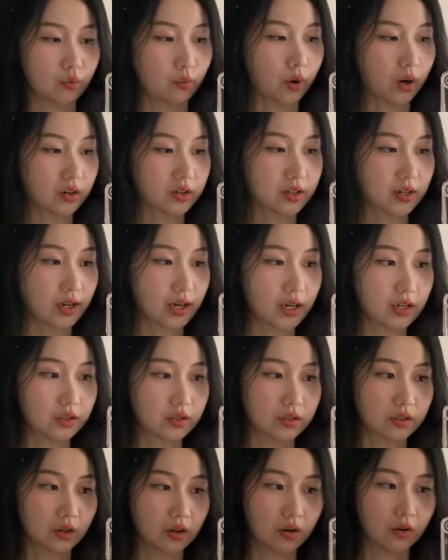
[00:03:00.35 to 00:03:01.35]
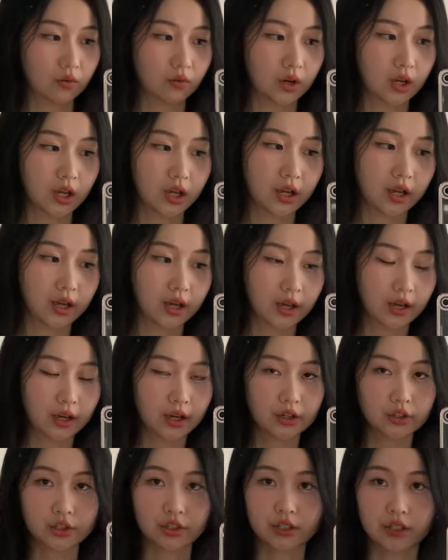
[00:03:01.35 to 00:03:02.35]
work today, so
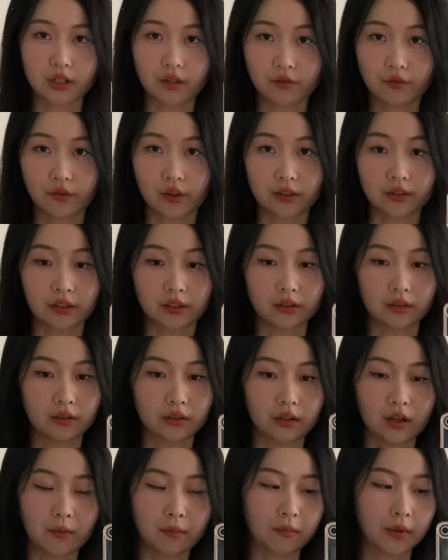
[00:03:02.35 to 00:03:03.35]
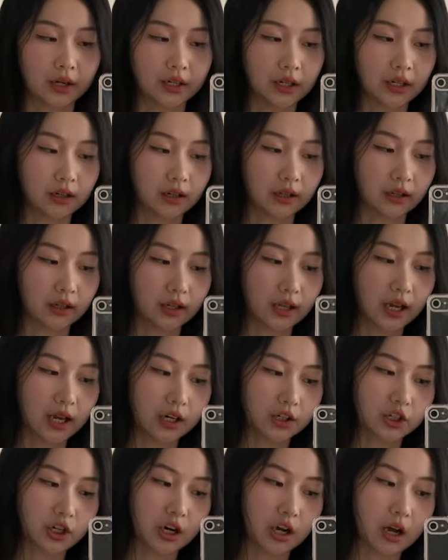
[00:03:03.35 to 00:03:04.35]
just a fun little Monday night
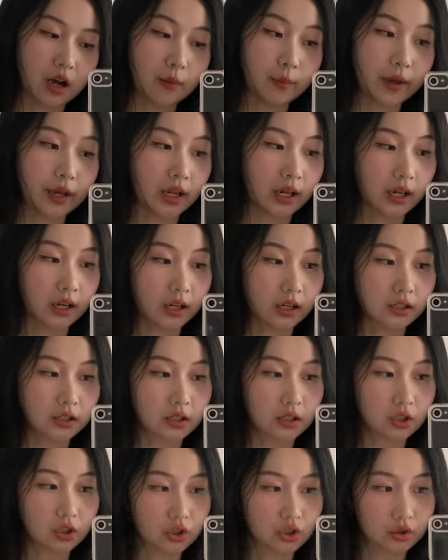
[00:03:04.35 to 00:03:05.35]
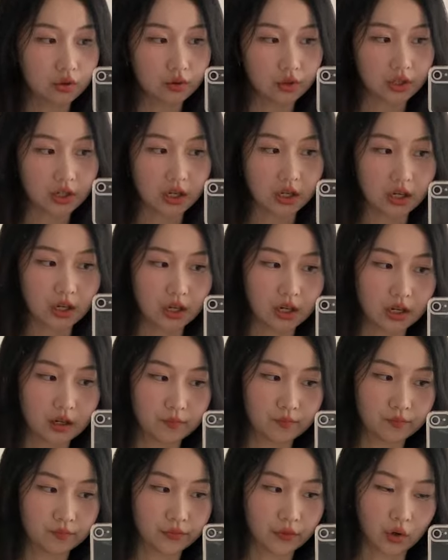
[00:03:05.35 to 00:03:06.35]
catch up and sushi
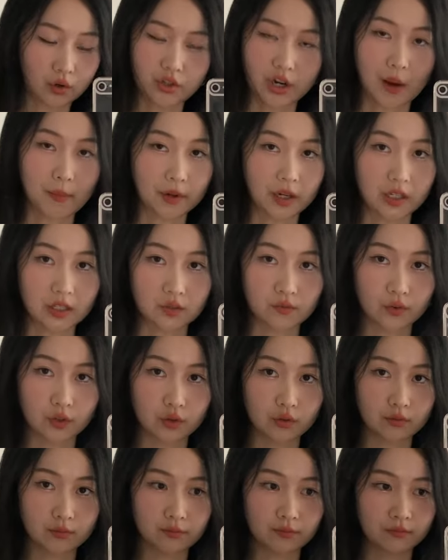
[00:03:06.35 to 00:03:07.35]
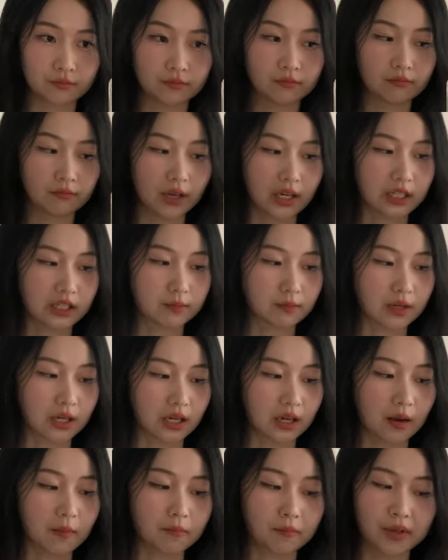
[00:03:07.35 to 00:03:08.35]
or Japanese food. Makes
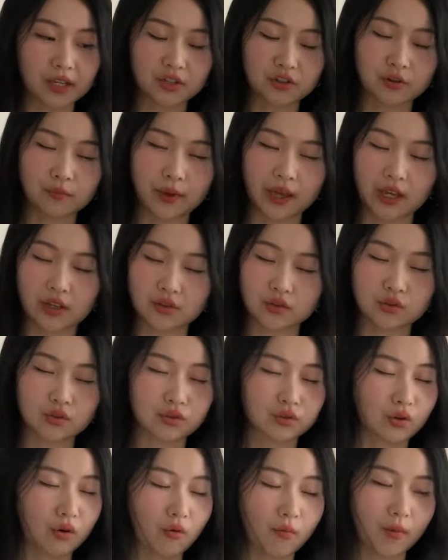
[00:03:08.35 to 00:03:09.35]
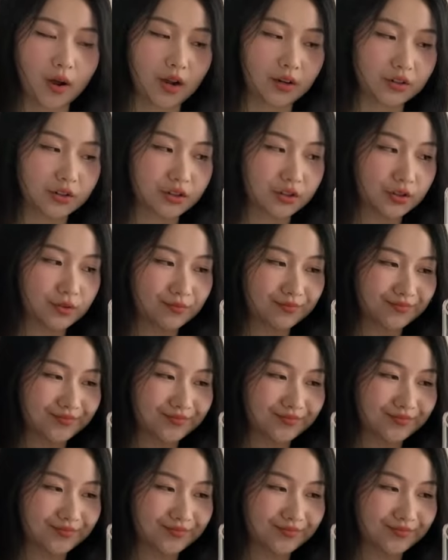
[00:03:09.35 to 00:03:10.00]
me miss Japan so much.